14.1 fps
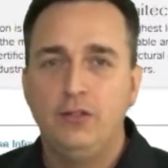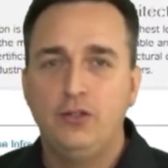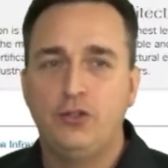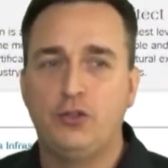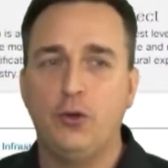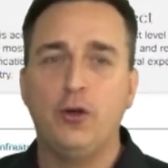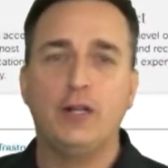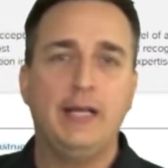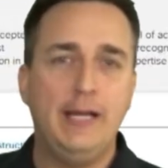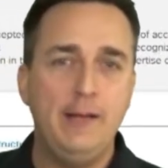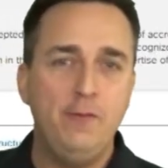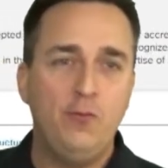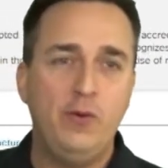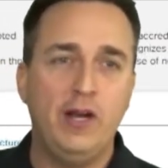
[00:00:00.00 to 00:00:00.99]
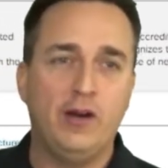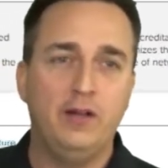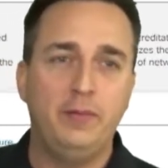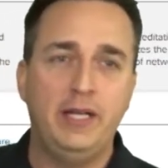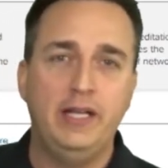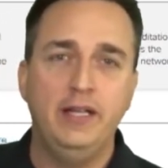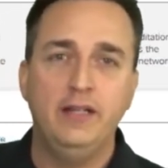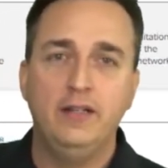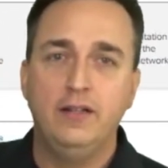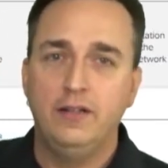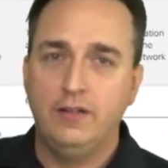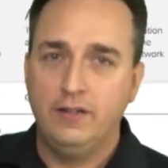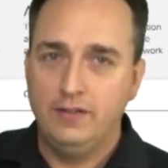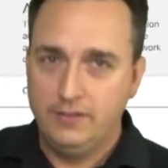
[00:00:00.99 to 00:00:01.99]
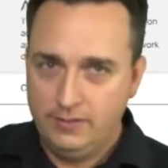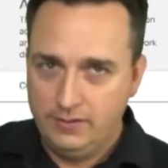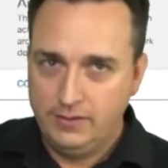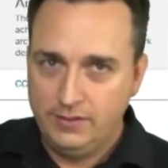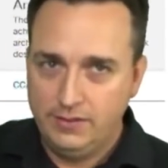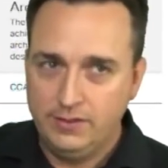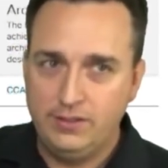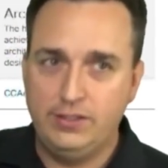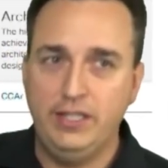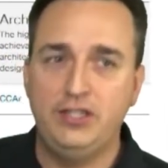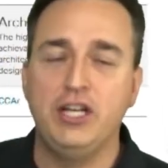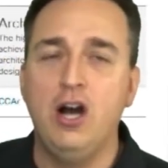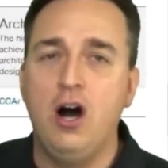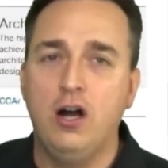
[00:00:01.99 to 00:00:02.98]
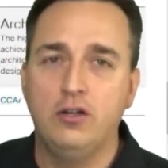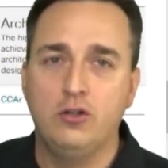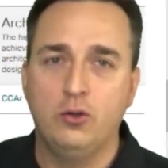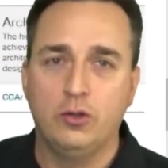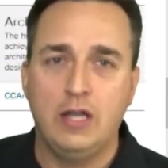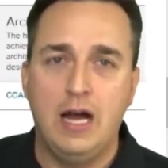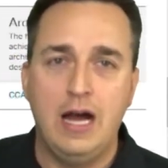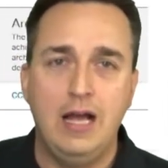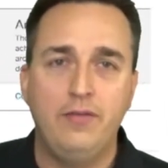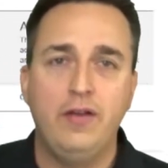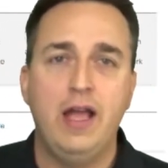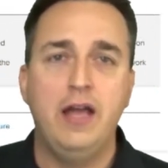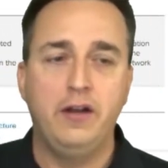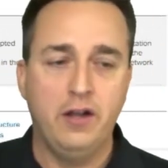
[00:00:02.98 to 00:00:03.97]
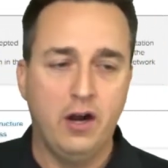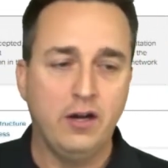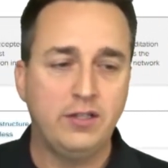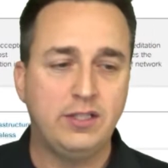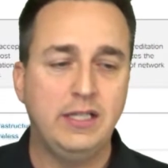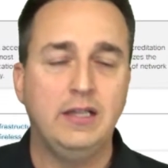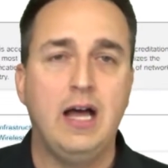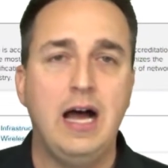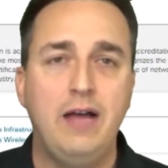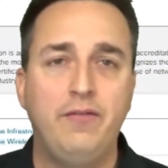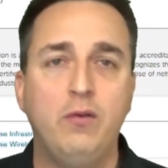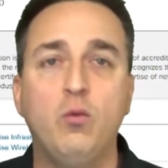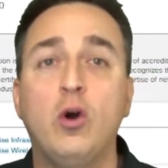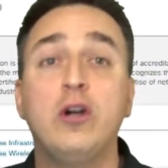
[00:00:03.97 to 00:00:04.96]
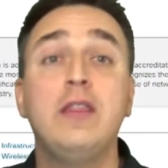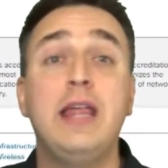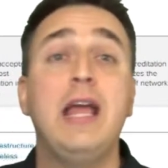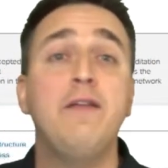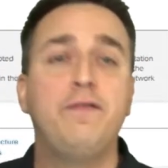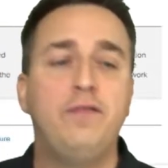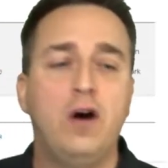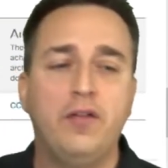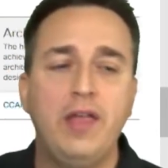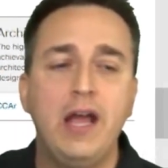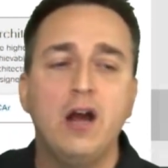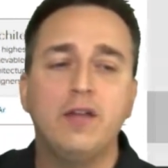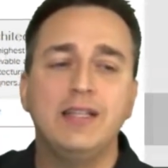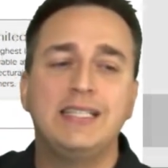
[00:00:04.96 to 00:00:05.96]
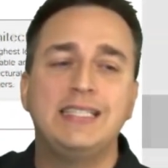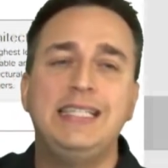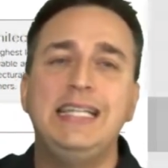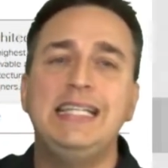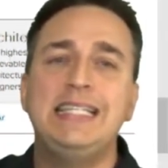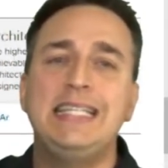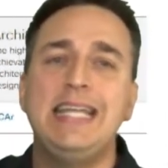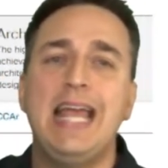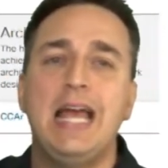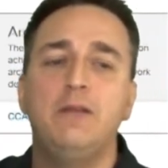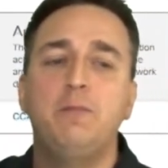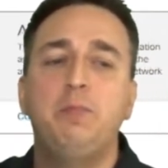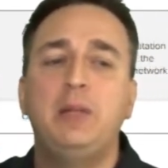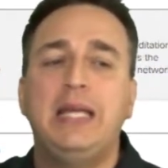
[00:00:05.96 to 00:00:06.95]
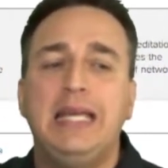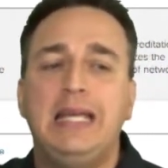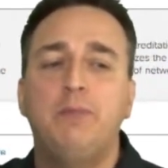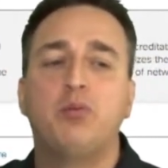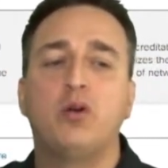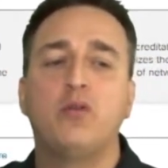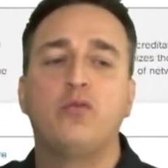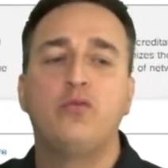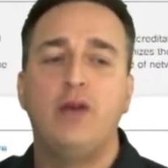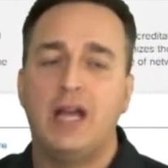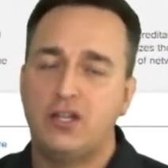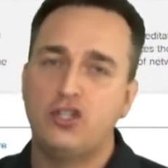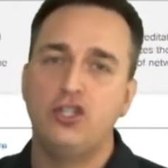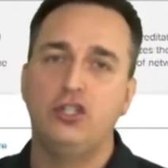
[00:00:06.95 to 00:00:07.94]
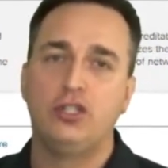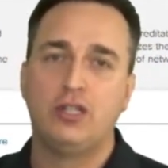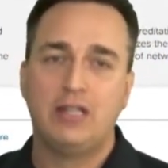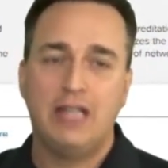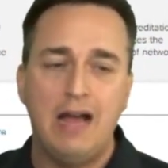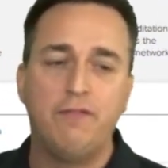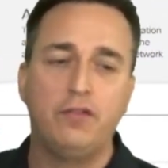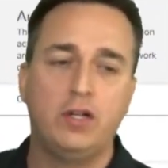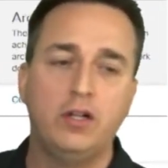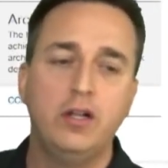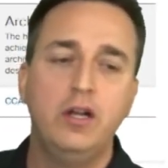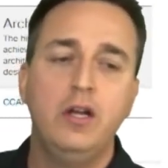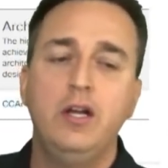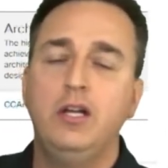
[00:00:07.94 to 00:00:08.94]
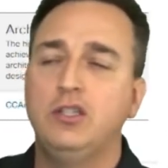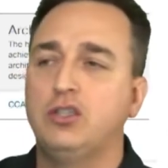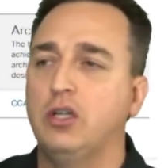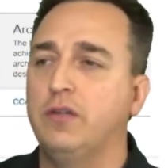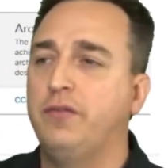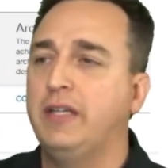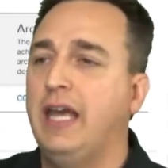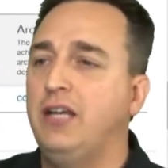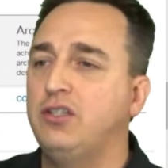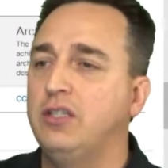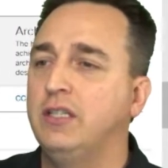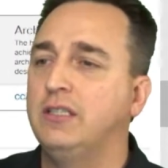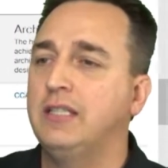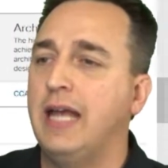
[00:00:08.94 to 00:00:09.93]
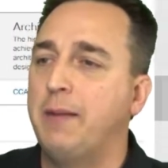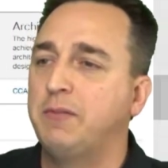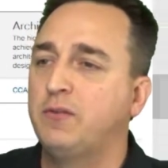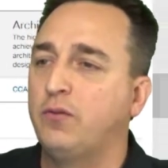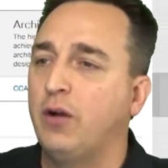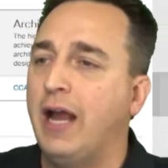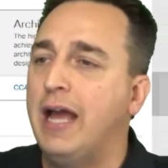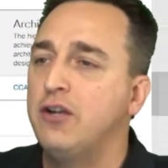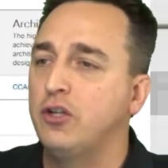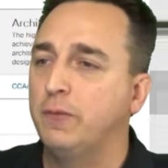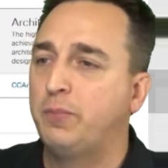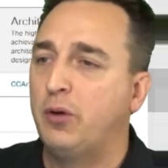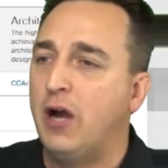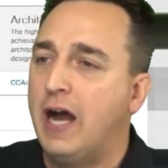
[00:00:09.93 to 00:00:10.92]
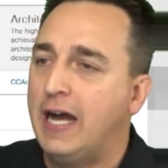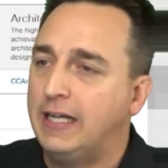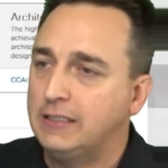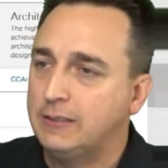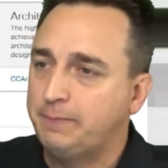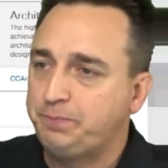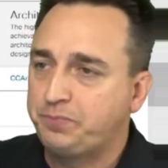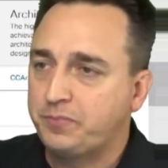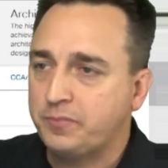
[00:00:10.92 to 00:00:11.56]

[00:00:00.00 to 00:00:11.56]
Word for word: Shortly, we are going to be teaching ENCOR Live and ENARSI Live. And where do they fall? They are the CCNP professional level certification exams for enterprise.